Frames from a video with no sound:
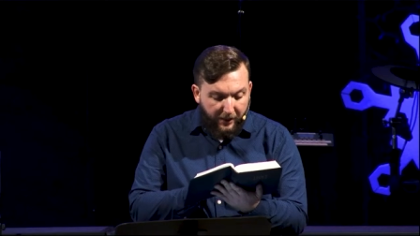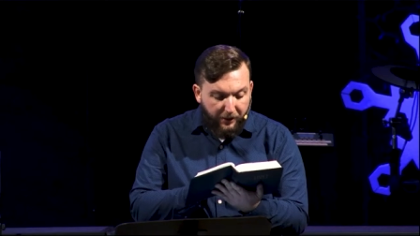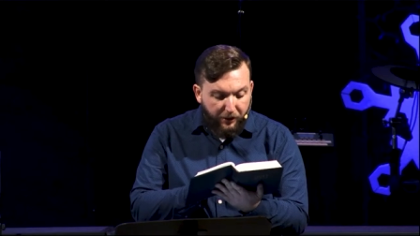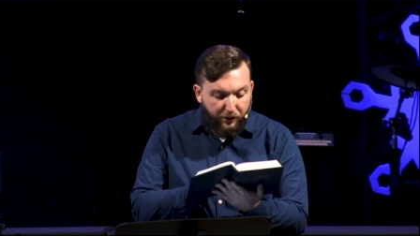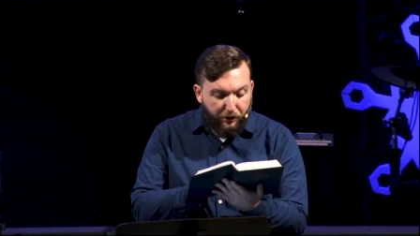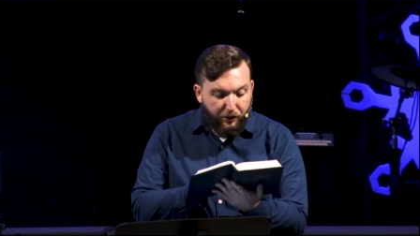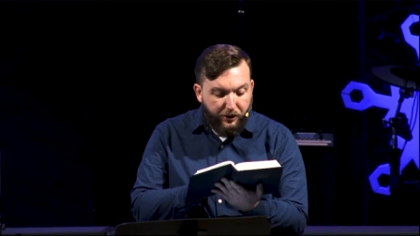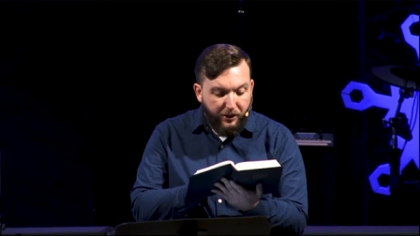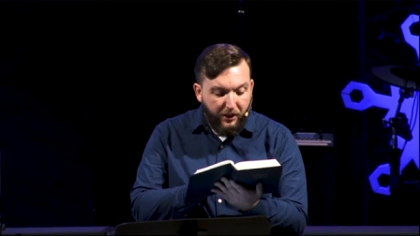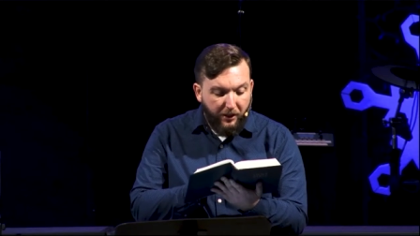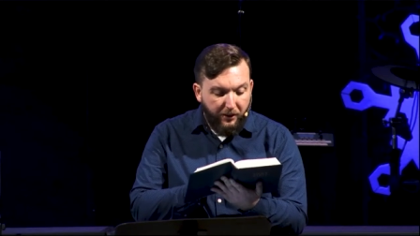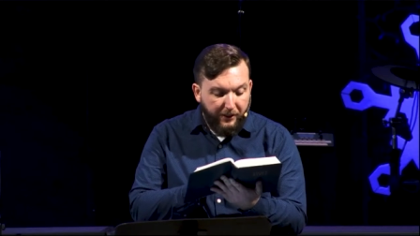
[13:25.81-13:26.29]

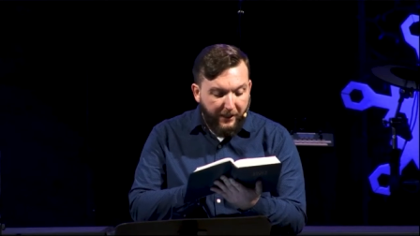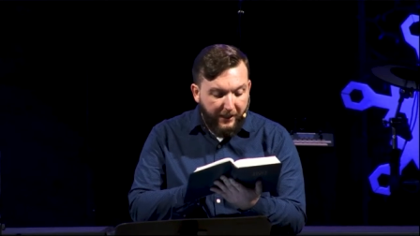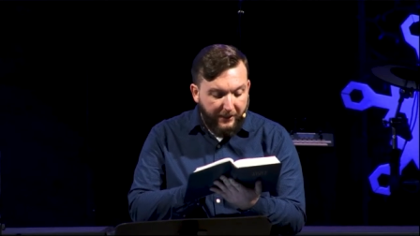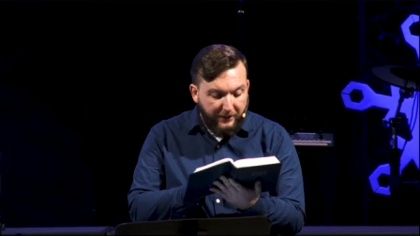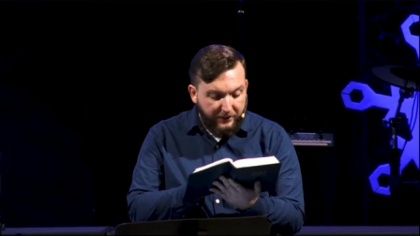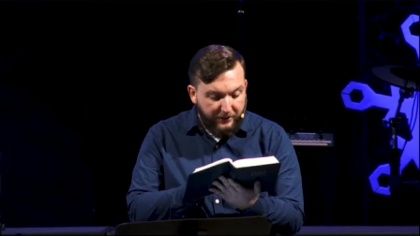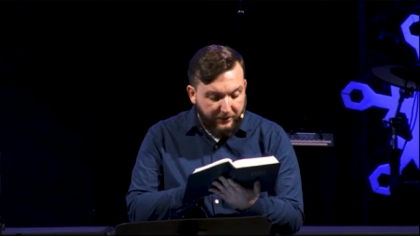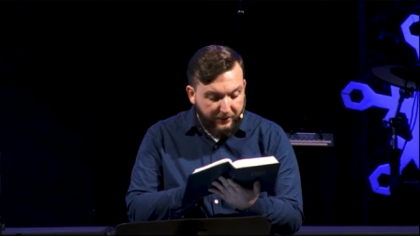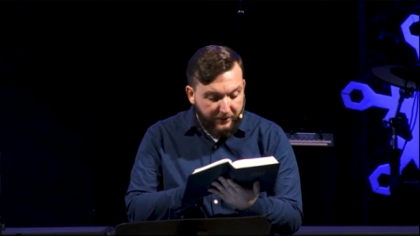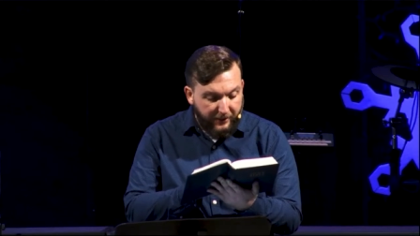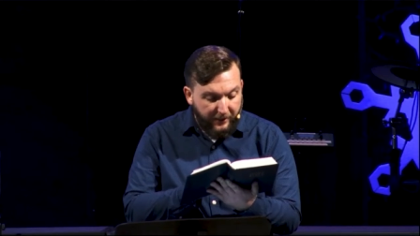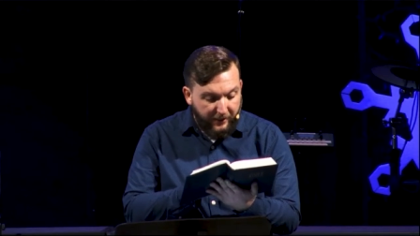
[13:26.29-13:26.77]
you shall not
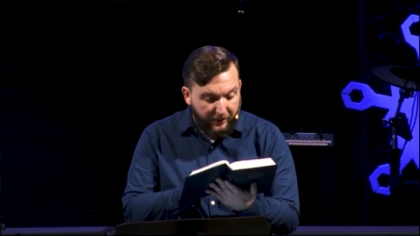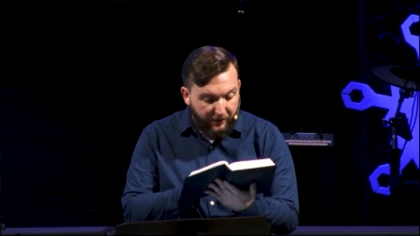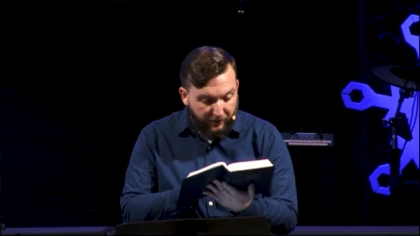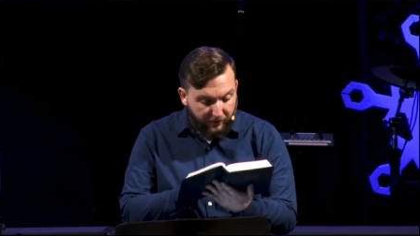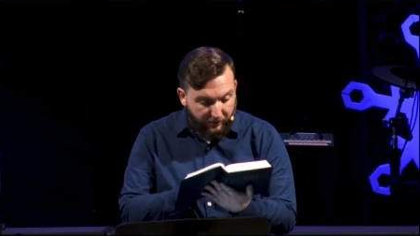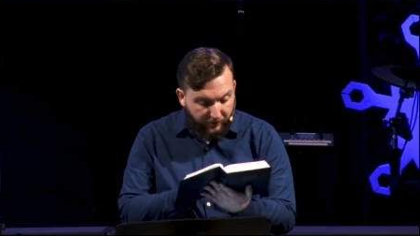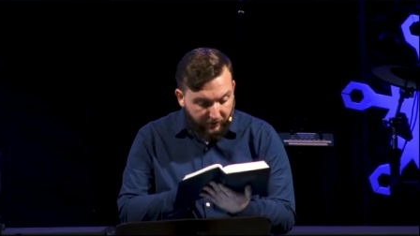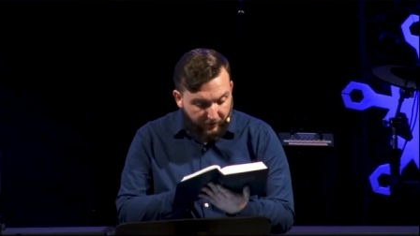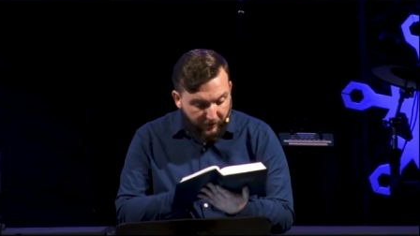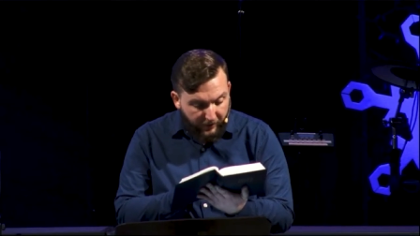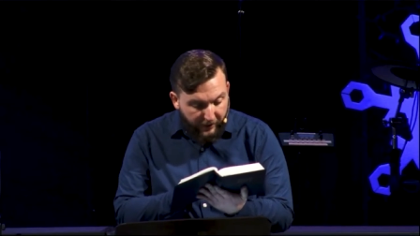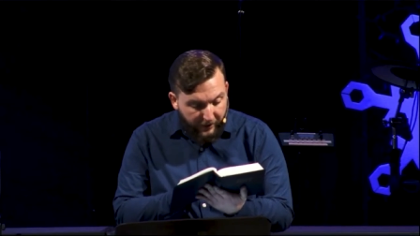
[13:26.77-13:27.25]

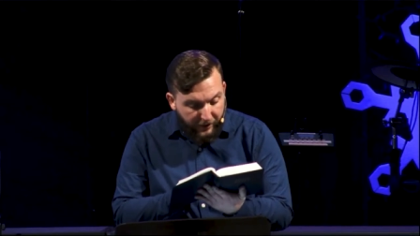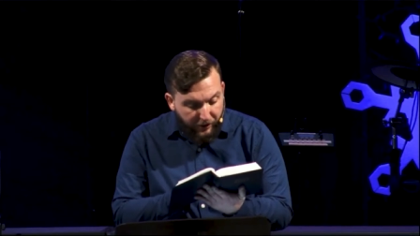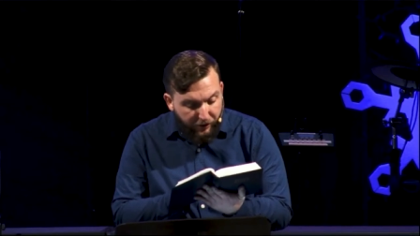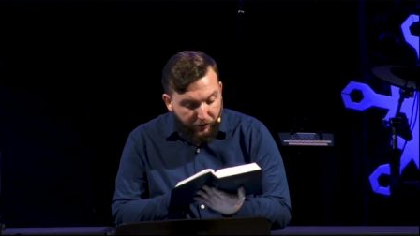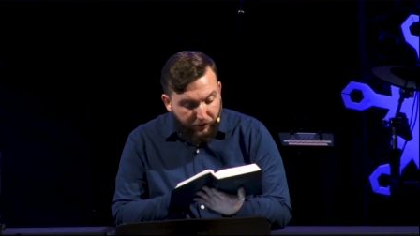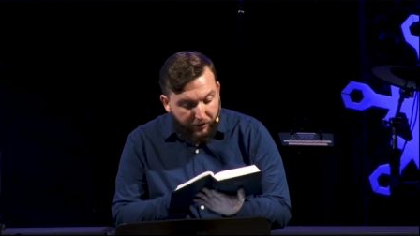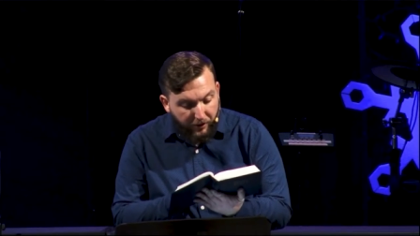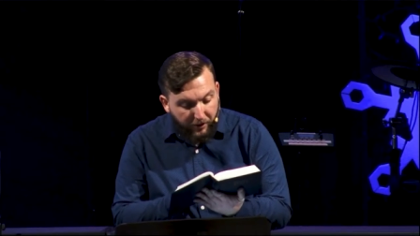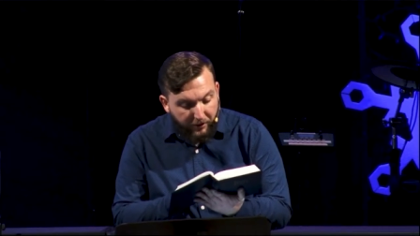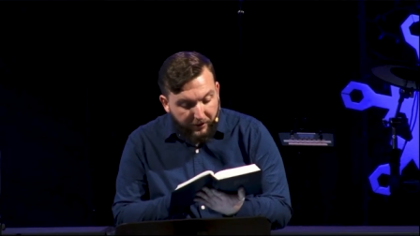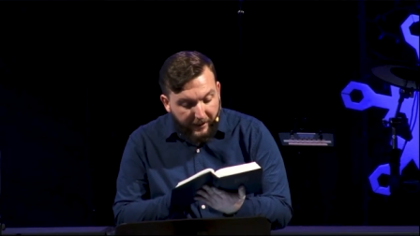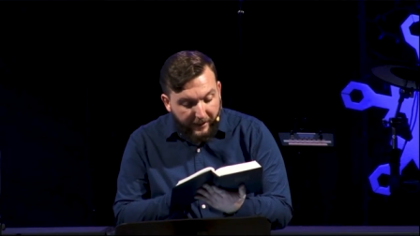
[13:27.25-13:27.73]
steal, you
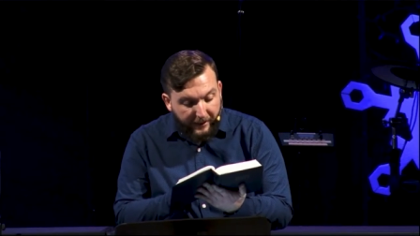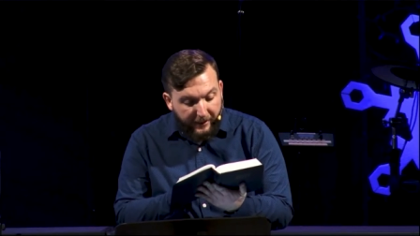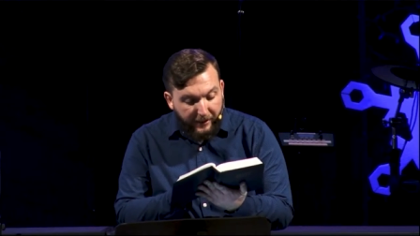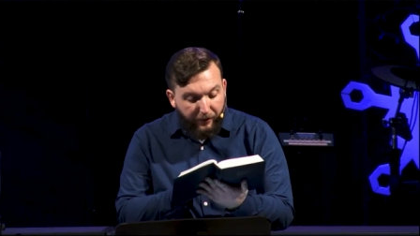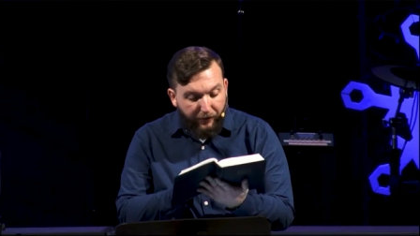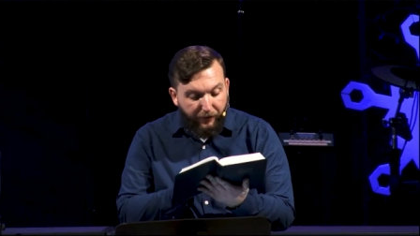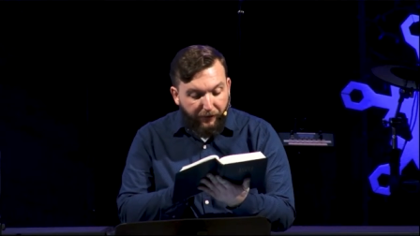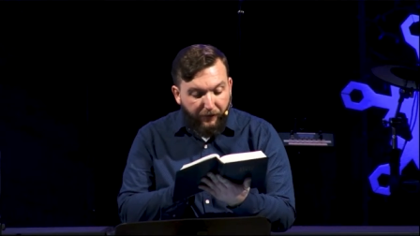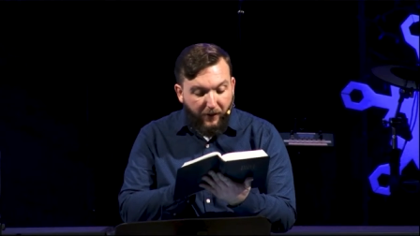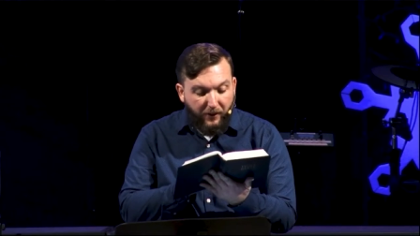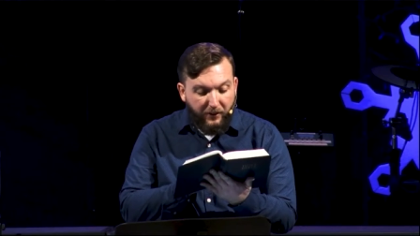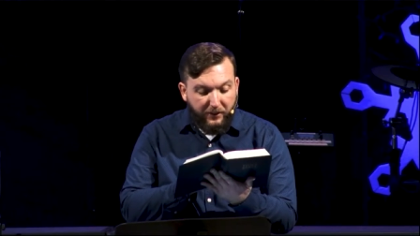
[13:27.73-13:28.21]
shall not
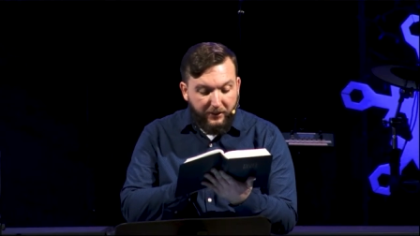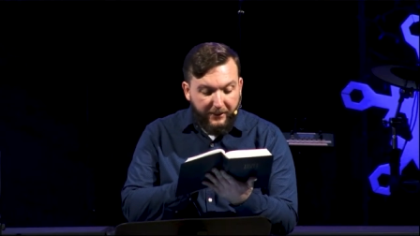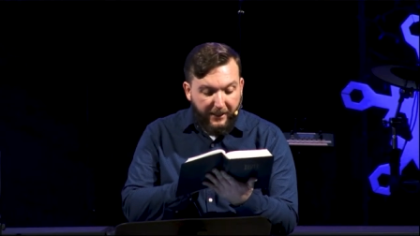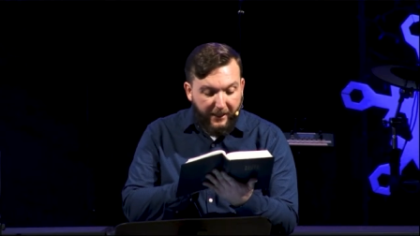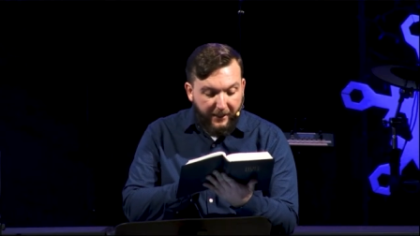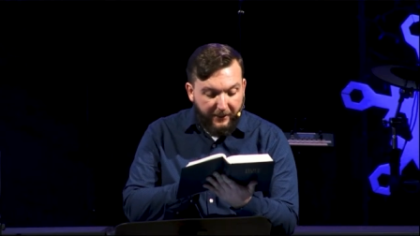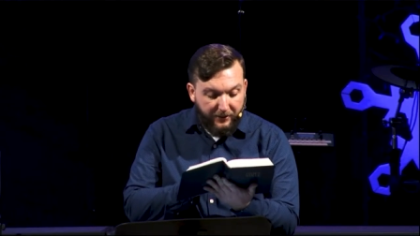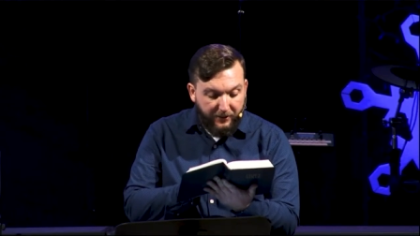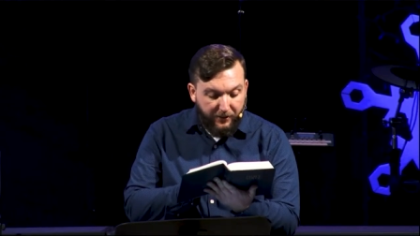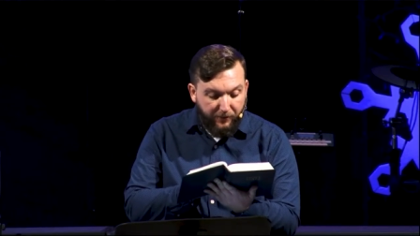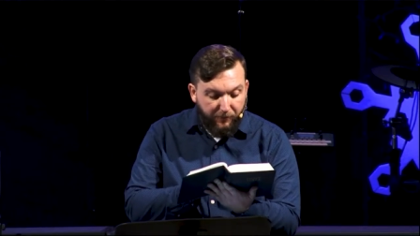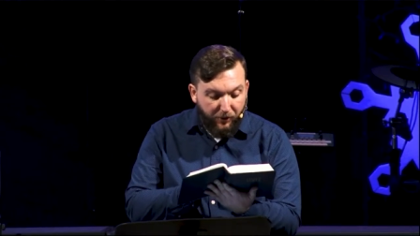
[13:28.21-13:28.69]
give false
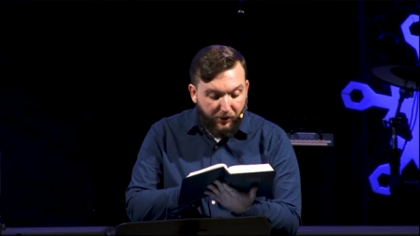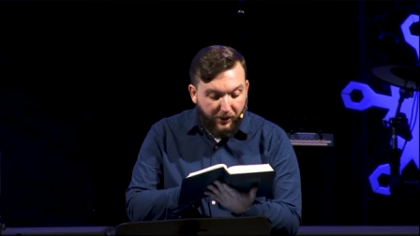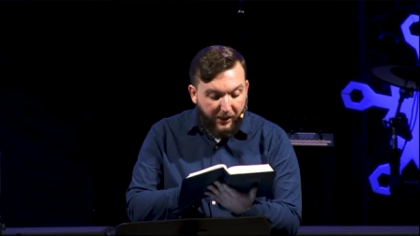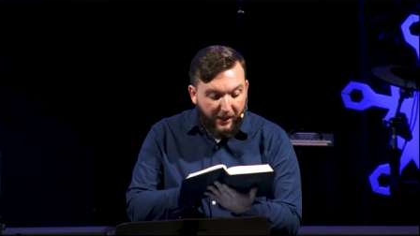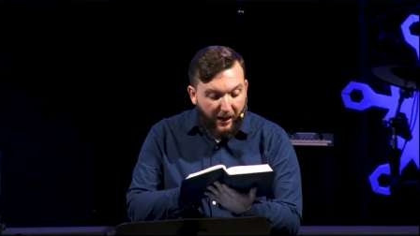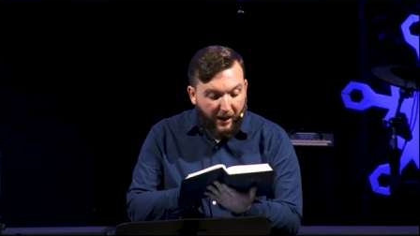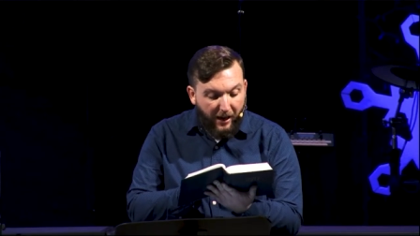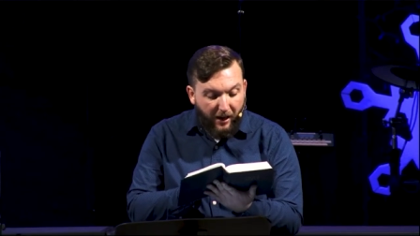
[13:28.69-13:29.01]
testimony,